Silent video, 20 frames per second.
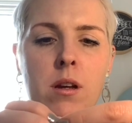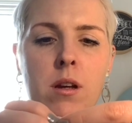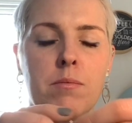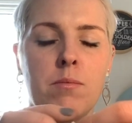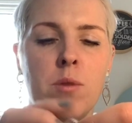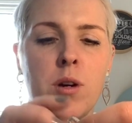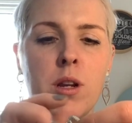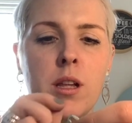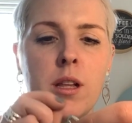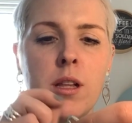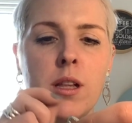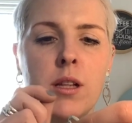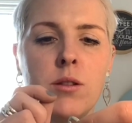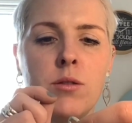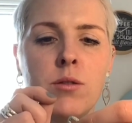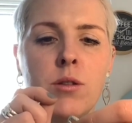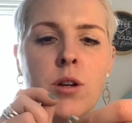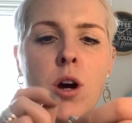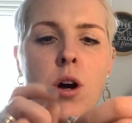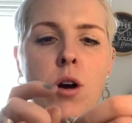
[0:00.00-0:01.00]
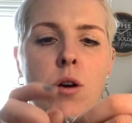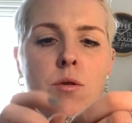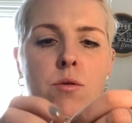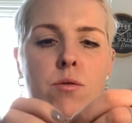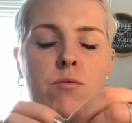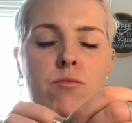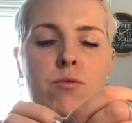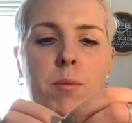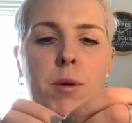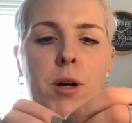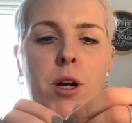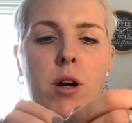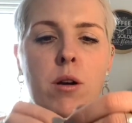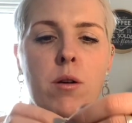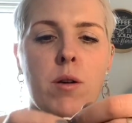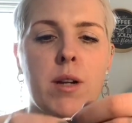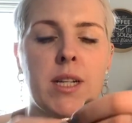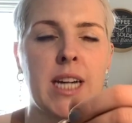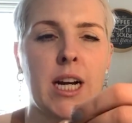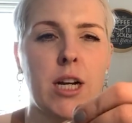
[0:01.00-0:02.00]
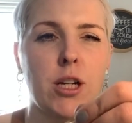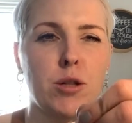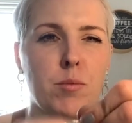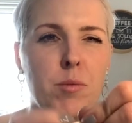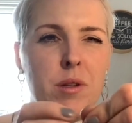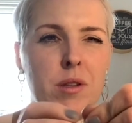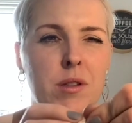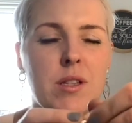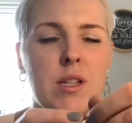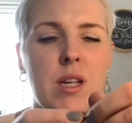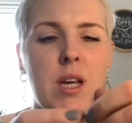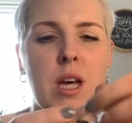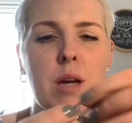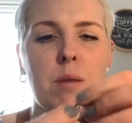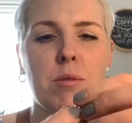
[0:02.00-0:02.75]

one of the little rubber cone attachments,